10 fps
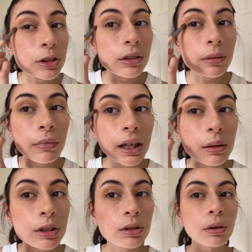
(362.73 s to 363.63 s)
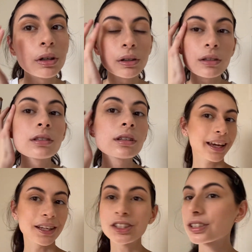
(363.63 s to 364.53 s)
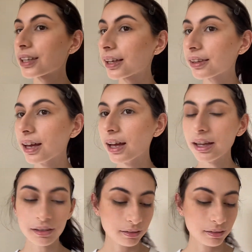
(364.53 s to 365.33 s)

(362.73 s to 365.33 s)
doing makeup tutorials. Okay, just like that.